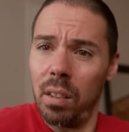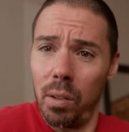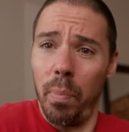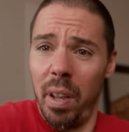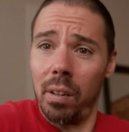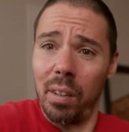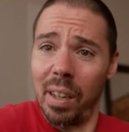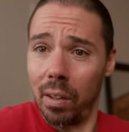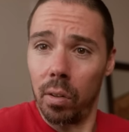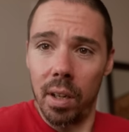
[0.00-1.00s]
It's better
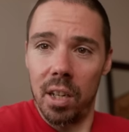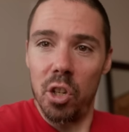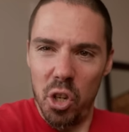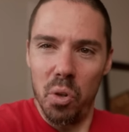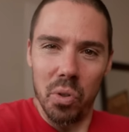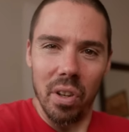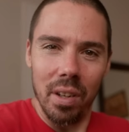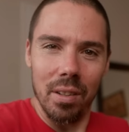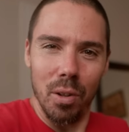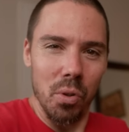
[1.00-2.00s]
now, and use
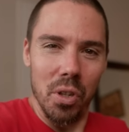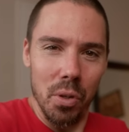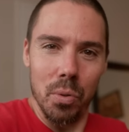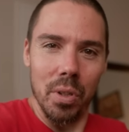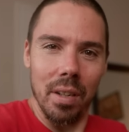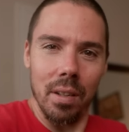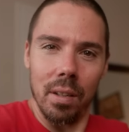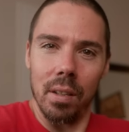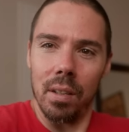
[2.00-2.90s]
it. Don't use it.